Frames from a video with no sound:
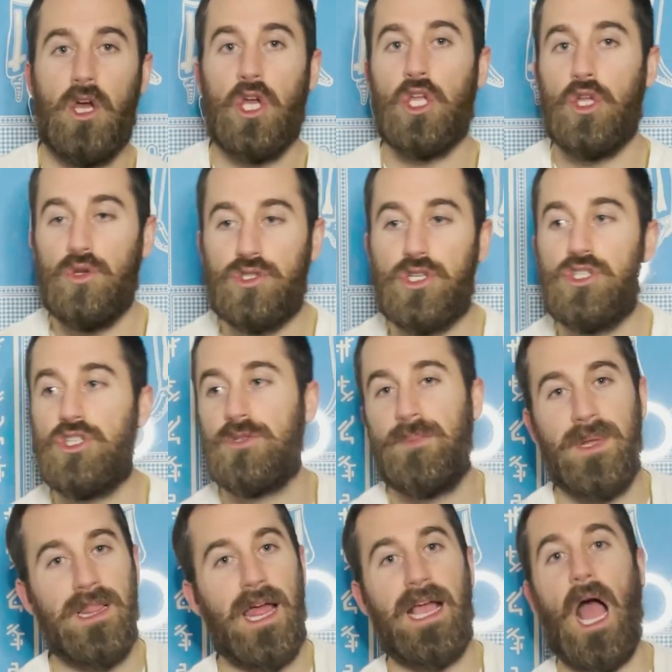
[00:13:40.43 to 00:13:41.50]
You should just
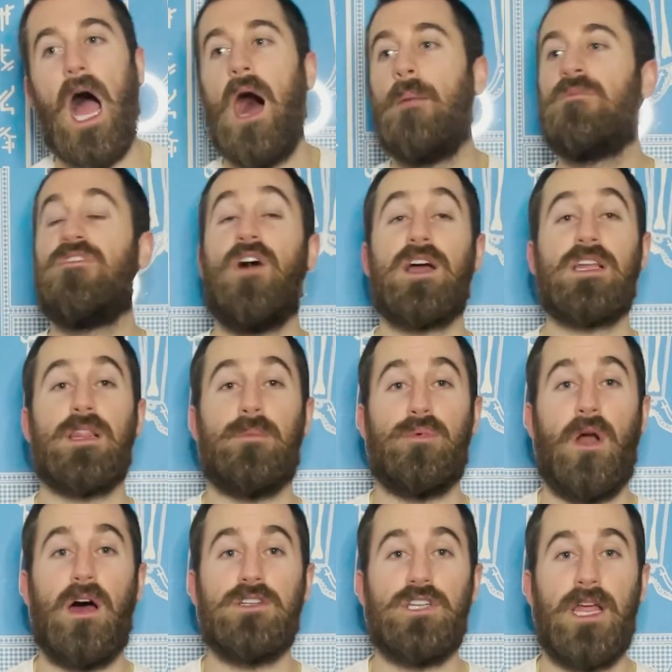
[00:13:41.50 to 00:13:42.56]
be like, I'm fucking
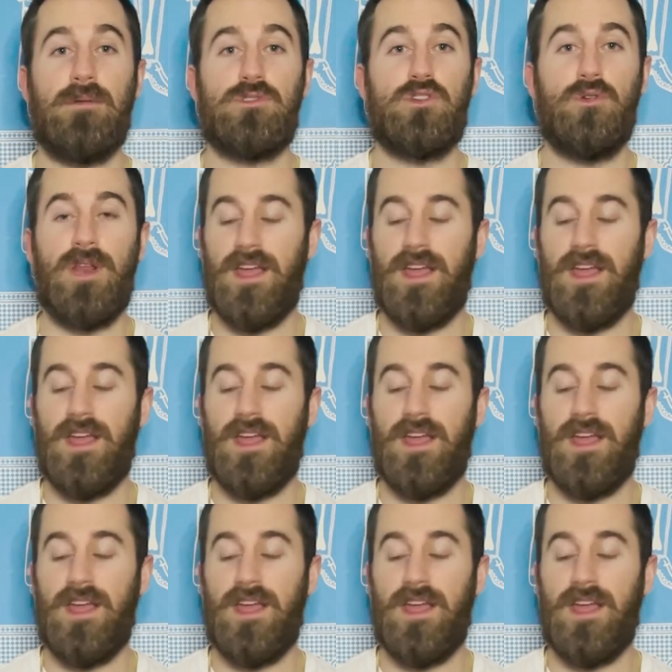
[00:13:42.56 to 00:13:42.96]
LeBron James, dude.